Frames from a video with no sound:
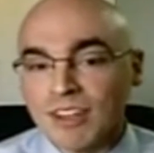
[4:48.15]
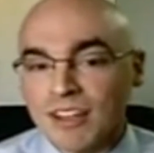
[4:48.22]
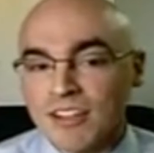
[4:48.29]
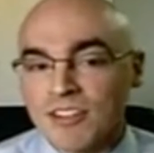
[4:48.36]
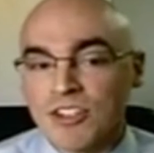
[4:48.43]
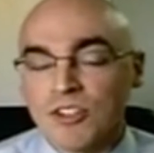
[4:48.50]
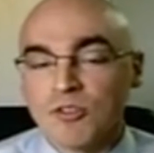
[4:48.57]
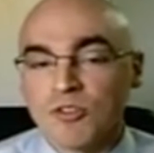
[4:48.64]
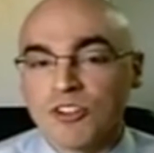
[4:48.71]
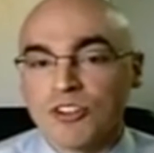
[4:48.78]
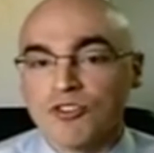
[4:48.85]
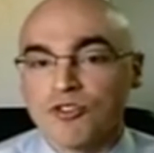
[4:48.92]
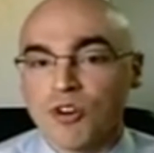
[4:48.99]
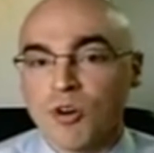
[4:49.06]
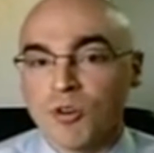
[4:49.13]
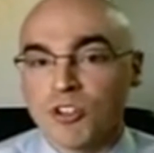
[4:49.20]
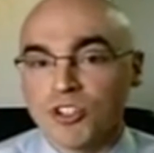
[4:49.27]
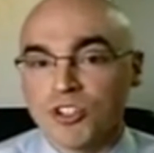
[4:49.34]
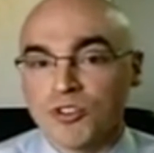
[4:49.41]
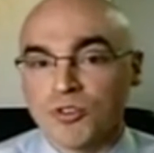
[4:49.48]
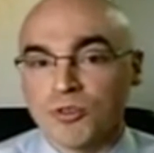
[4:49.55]
is he used a drogue
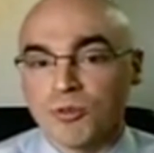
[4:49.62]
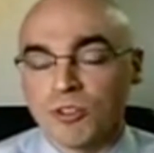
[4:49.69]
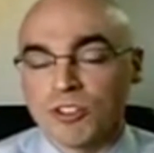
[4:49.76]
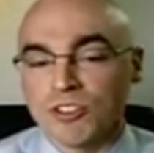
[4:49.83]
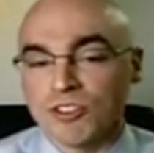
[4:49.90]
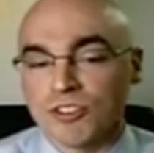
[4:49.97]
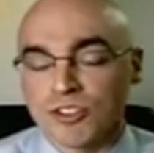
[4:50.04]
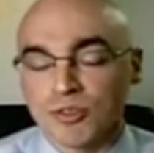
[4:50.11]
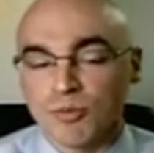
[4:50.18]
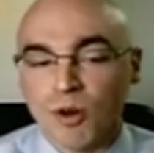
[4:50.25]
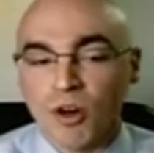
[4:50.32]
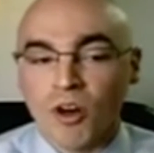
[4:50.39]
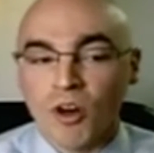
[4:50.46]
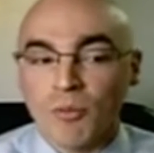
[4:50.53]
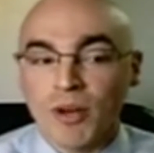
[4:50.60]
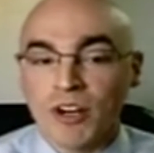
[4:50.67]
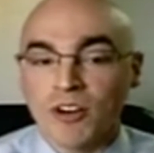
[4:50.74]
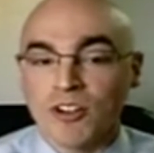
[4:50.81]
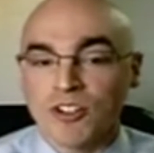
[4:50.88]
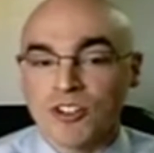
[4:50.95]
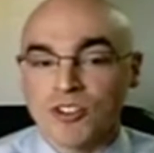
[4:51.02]
chute, which is a small
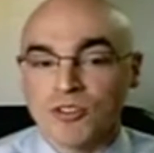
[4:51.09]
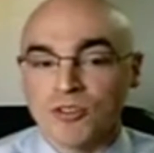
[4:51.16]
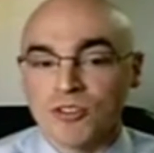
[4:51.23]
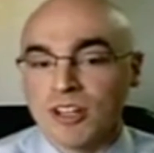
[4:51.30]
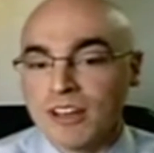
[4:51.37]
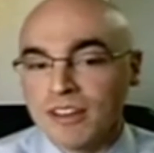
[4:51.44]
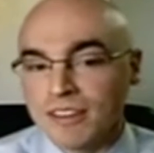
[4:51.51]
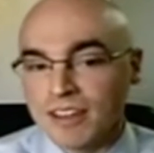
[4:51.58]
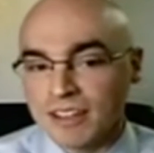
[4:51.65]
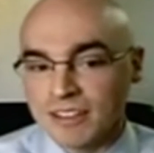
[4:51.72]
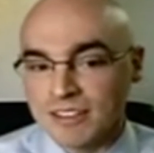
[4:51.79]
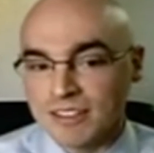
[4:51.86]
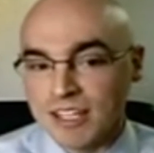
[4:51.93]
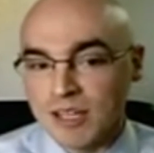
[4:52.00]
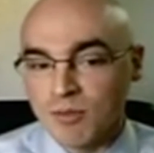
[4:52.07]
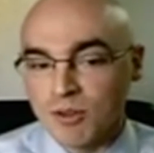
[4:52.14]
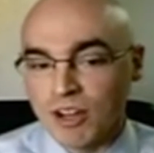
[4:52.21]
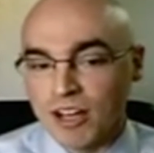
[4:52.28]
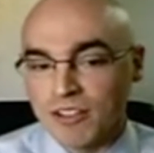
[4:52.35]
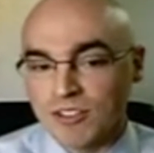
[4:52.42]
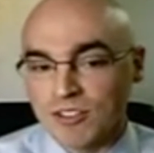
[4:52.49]
parachute that can
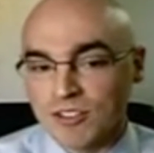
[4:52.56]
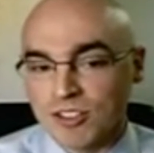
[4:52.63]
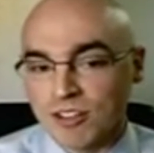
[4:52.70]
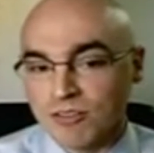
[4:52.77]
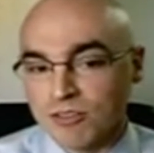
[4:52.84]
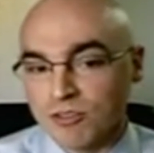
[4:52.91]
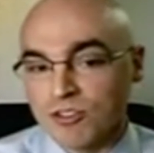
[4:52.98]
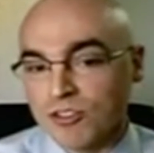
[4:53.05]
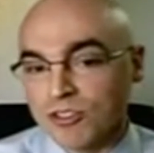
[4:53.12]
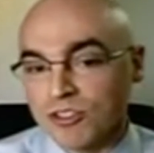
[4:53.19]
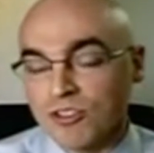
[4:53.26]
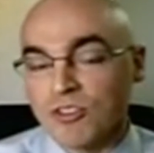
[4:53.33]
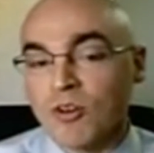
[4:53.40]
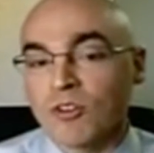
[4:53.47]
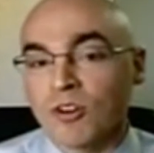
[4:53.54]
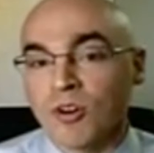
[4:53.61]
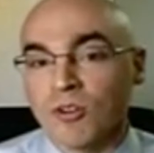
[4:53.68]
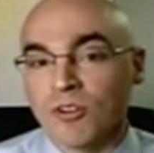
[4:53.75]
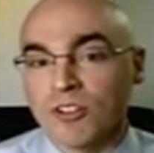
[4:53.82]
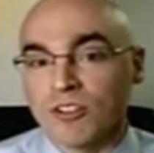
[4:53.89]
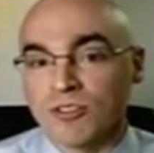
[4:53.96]
stabilize yourself to ensure you don't
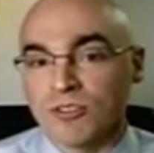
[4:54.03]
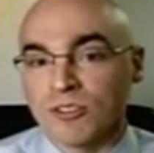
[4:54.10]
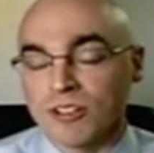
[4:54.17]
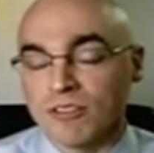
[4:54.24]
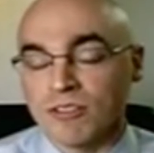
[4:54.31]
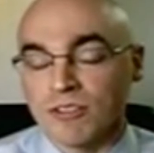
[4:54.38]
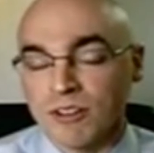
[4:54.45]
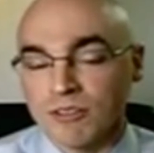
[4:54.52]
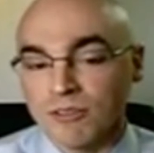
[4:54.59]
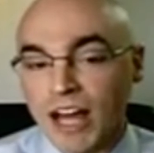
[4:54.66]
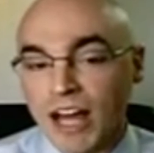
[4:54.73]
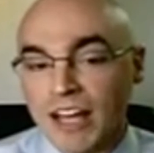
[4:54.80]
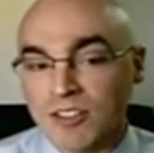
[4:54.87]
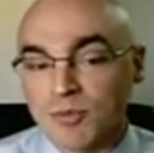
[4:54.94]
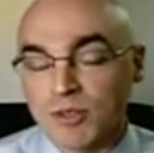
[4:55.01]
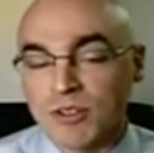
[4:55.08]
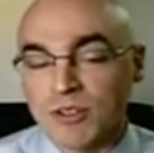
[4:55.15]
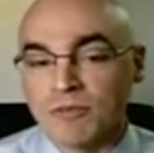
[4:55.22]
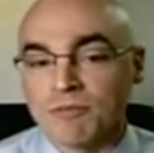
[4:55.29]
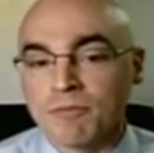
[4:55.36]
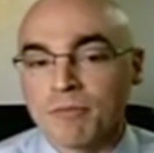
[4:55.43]
go into a flat
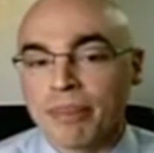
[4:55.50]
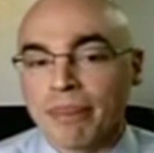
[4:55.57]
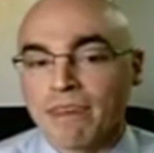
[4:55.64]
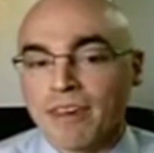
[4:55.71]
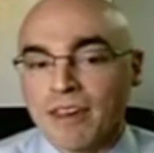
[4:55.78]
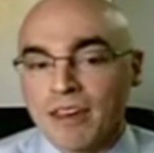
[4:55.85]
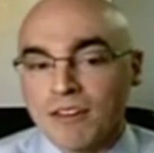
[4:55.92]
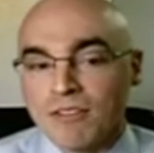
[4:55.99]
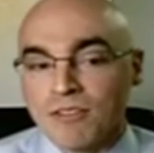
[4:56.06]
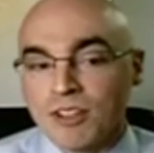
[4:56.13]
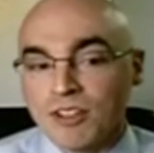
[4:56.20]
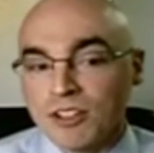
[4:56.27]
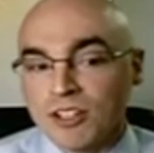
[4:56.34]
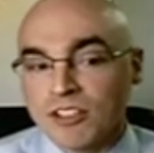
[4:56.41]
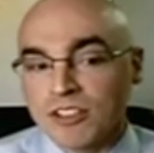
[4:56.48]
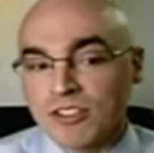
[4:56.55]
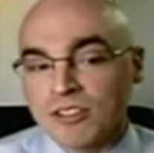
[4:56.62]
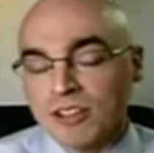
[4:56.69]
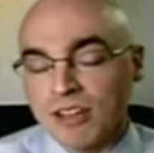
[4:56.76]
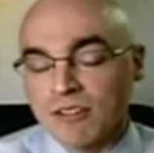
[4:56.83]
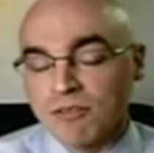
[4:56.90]
spin.
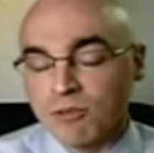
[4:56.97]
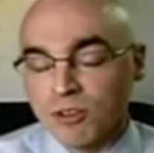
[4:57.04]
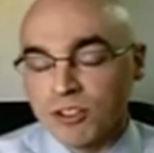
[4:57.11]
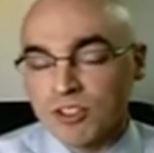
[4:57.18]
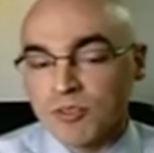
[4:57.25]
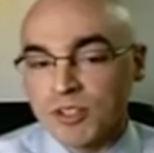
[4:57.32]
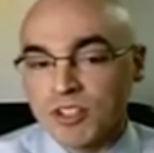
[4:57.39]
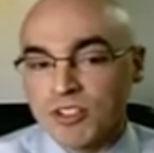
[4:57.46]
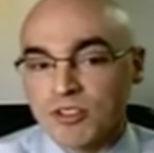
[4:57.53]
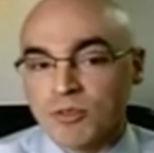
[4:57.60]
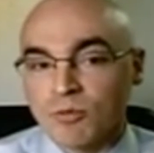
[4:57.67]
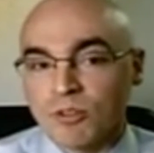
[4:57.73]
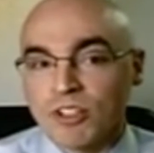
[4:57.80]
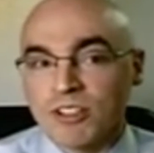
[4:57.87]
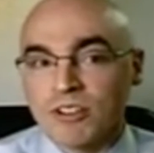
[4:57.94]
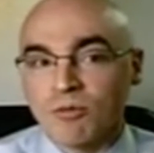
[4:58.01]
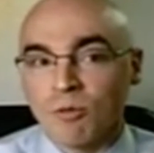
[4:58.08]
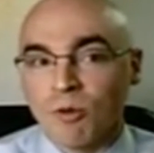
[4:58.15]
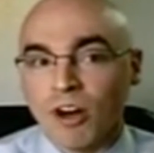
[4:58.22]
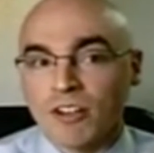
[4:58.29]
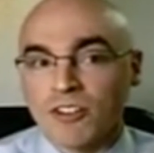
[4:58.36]
Felix, and for this mission, we
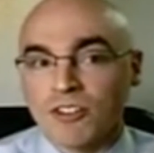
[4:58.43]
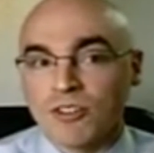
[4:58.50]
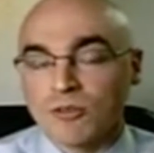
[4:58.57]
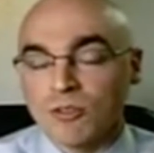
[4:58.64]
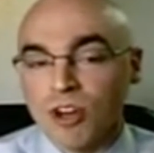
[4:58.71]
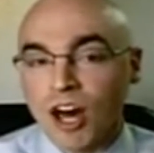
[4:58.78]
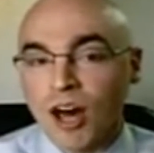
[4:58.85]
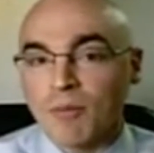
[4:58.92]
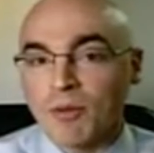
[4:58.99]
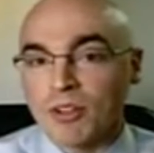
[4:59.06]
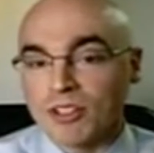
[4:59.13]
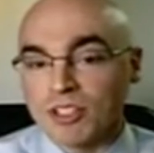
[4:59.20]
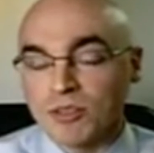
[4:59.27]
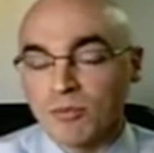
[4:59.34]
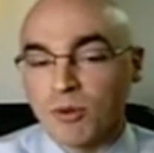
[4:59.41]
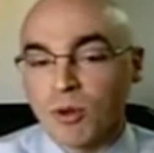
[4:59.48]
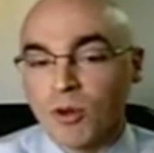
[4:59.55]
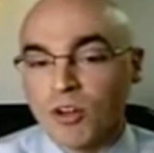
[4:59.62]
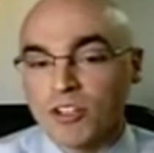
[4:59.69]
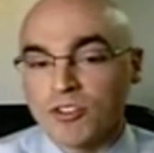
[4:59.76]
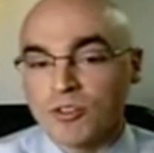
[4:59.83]
didn't want to nominally
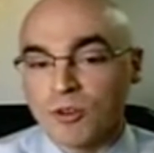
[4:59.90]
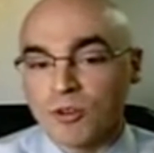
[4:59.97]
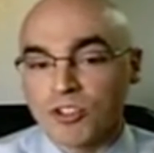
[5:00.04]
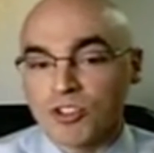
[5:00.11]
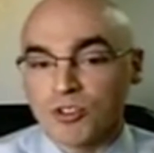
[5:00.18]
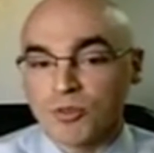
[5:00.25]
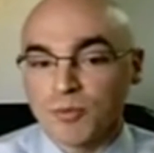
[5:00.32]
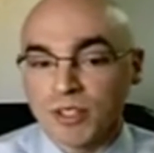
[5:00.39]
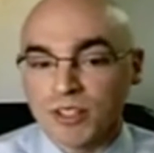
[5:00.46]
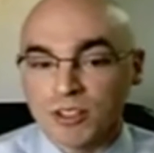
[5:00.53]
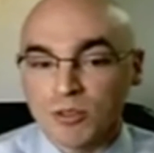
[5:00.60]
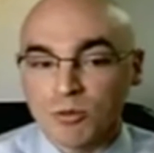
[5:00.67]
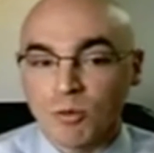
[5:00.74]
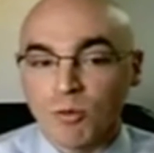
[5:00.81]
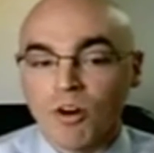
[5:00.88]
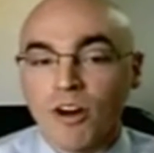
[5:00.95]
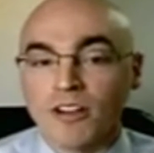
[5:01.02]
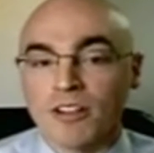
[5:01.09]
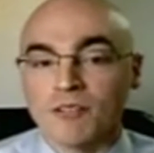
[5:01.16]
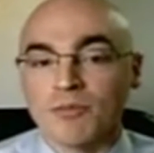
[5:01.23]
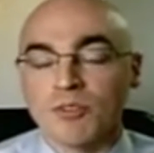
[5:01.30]
deploy a drogue chute because we
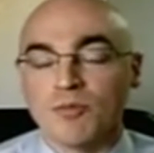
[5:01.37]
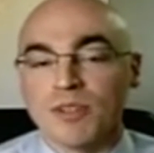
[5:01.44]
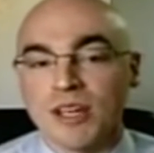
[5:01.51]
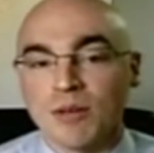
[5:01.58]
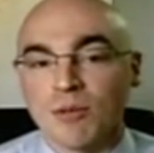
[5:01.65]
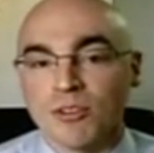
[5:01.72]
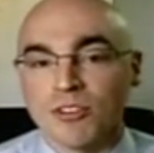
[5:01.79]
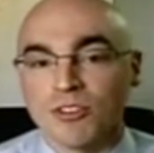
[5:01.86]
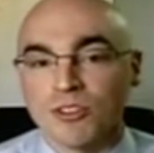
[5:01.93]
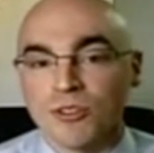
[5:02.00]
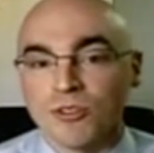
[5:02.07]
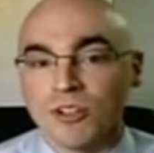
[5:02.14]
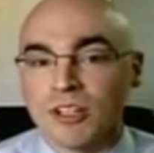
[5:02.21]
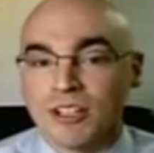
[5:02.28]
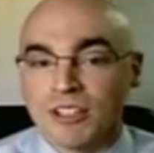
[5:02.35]
want him to be able to